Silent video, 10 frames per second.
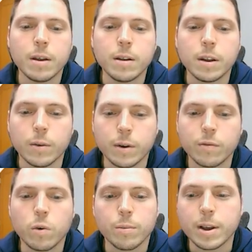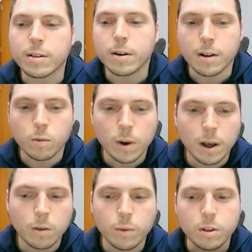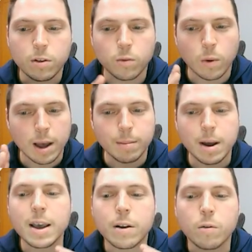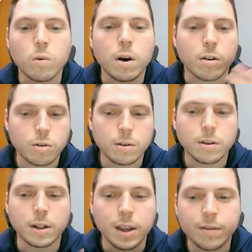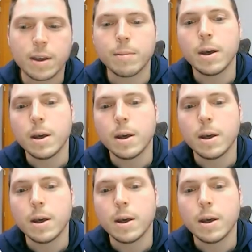Informed has done as well, which is why I'm not in a rush to leave them.